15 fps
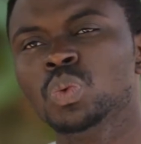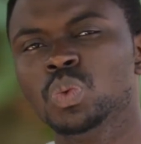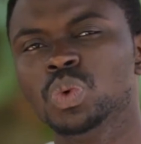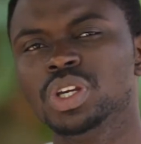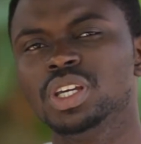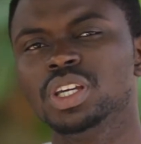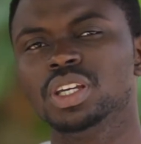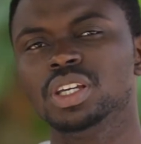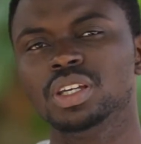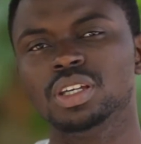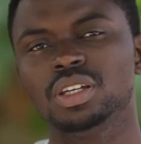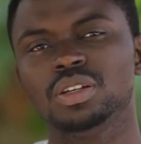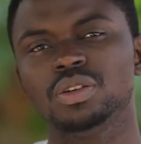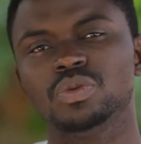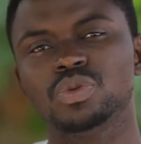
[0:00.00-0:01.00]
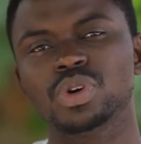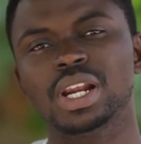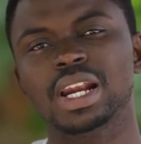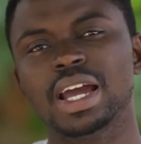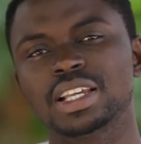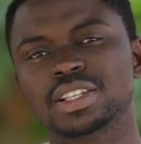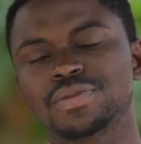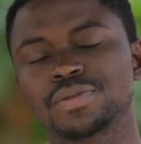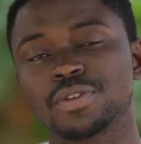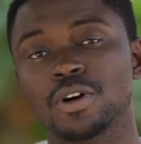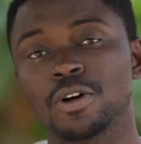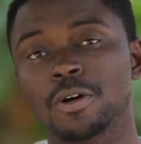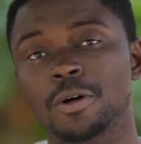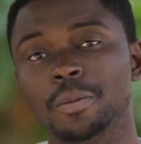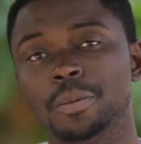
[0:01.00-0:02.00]
we realized
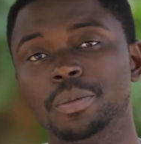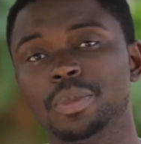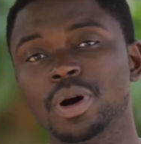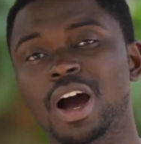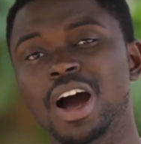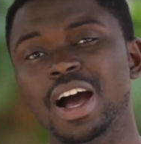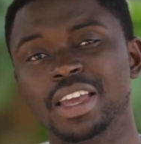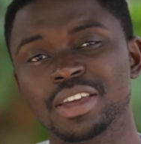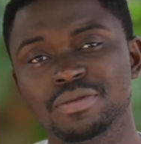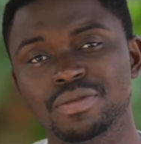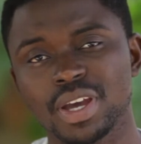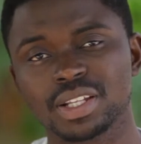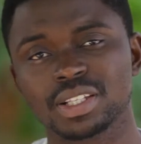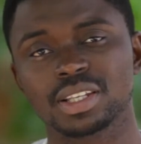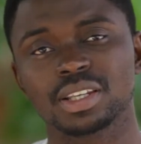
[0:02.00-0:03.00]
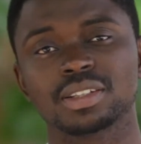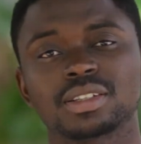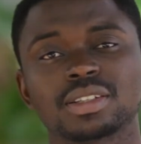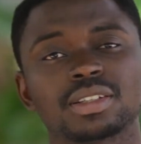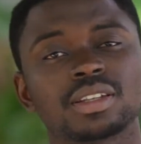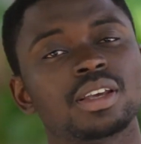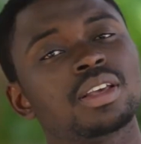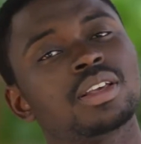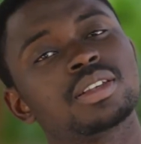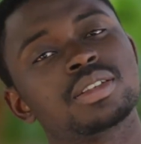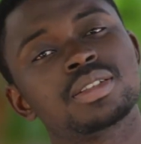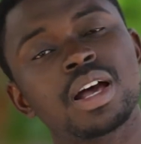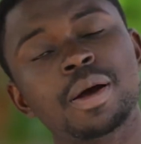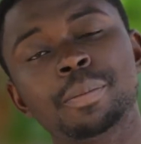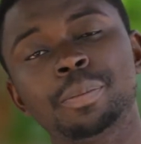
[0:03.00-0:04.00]
from our events is
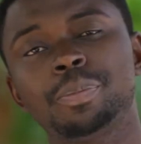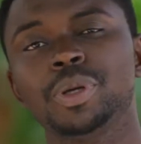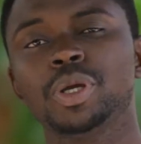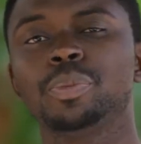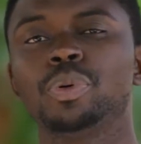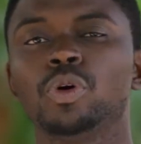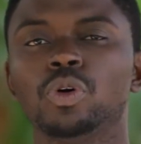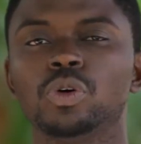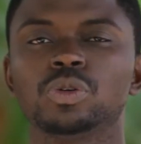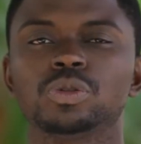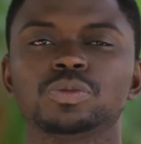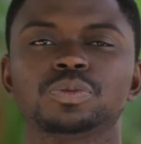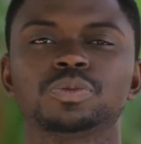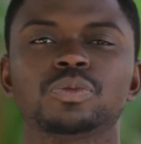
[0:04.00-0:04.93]
some people